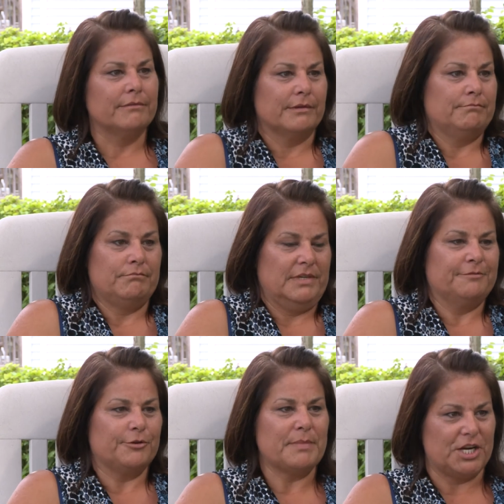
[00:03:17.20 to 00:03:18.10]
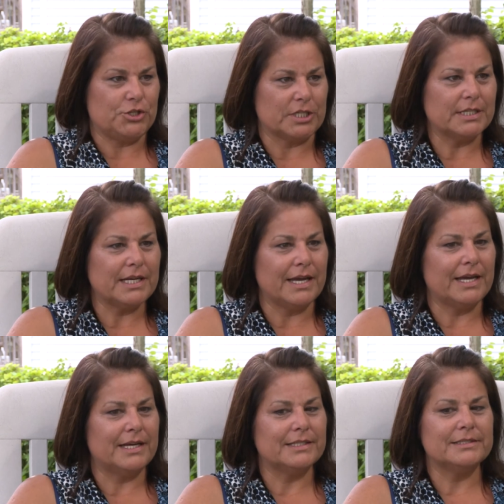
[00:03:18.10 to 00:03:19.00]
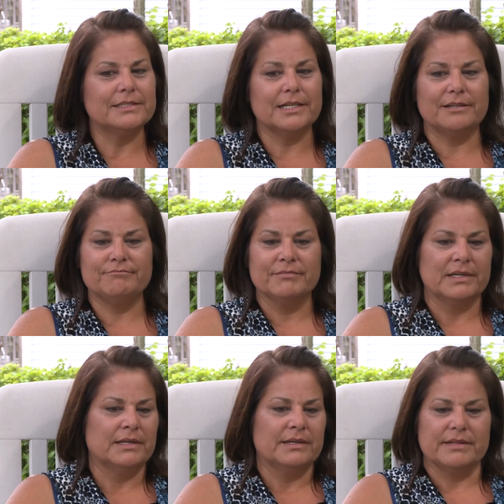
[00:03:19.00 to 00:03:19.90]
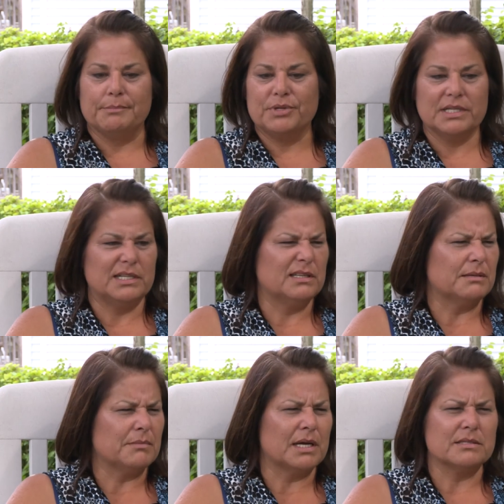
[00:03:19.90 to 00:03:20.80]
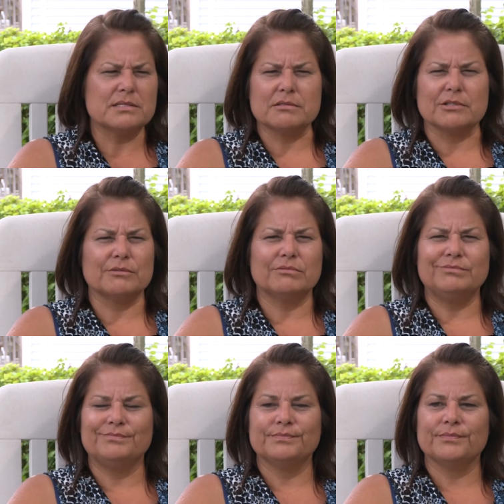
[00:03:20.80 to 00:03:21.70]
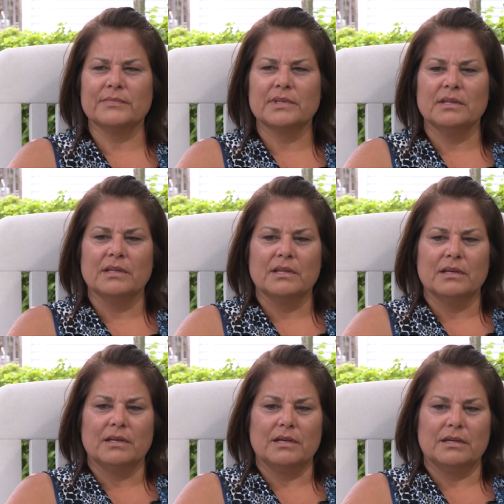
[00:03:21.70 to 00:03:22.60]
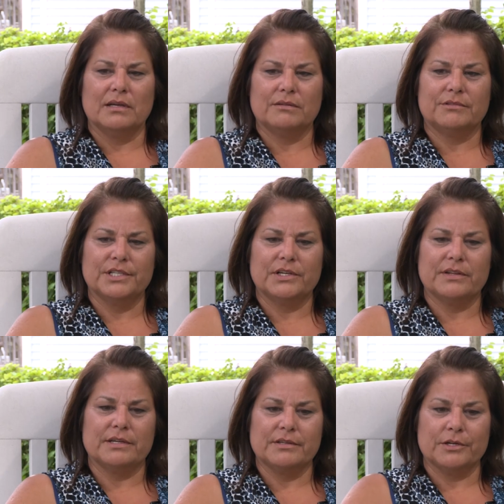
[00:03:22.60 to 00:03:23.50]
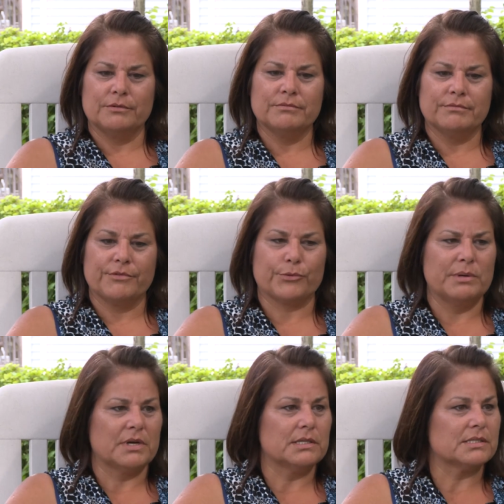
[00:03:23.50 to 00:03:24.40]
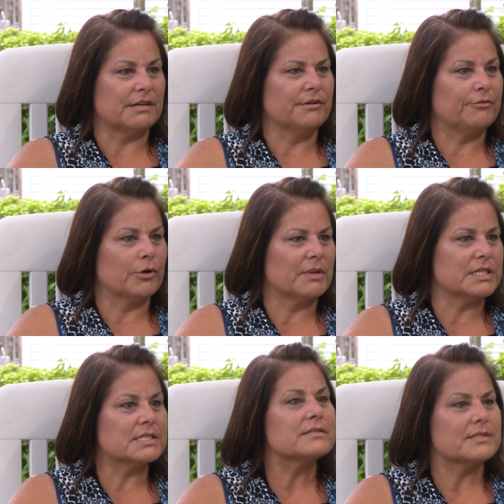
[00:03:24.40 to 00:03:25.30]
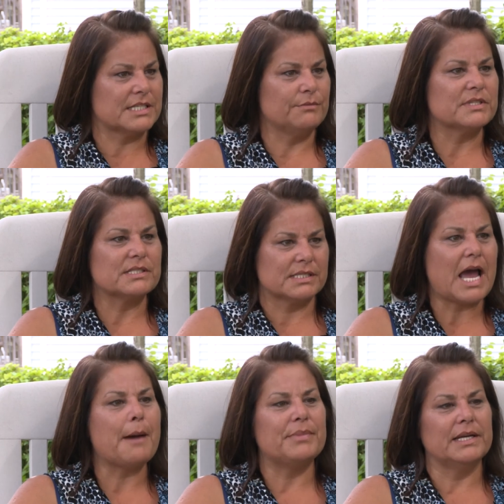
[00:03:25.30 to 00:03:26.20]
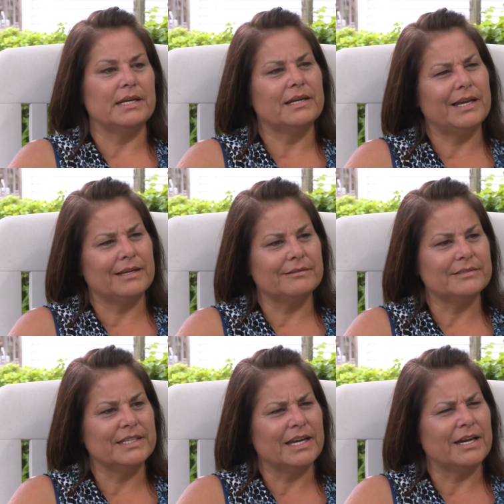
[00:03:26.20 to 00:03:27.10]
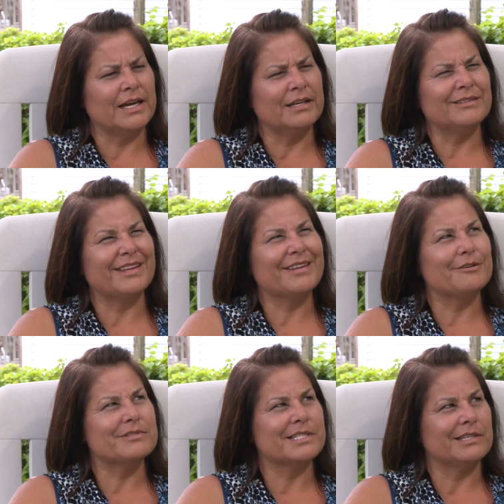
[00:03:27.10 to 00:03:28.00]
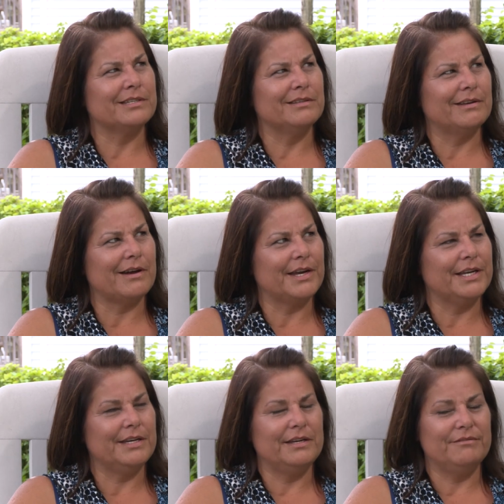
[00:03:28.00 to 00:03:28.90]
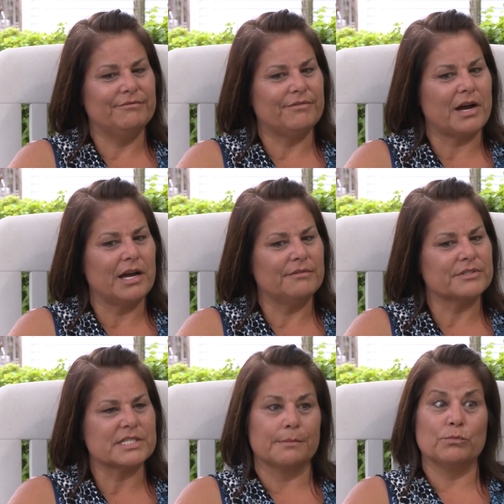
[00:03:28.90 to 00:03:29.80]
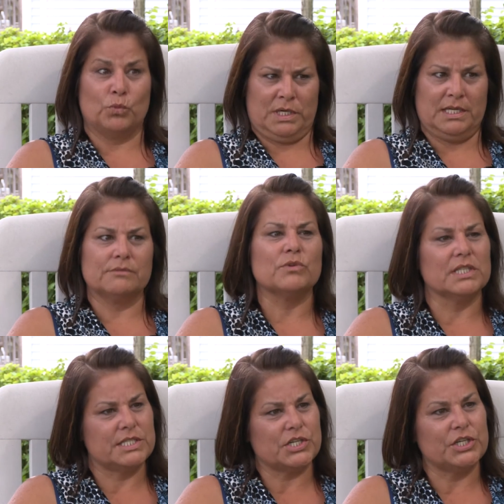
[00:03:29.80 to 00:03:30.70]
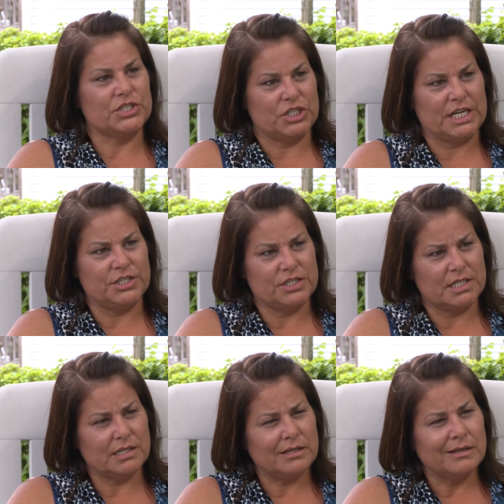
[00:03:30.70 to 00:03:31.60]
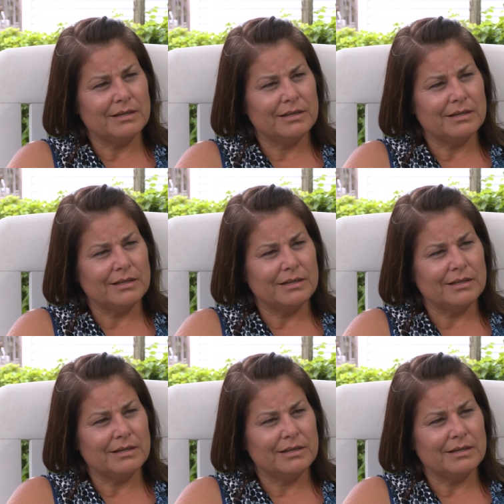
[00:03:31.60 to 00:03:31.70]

the information, and um, they put it in the months or uh, what do you call that? You know, three months, every four months, see what's happening. And yeah, and I think it was in the 95 or something when it really started changing.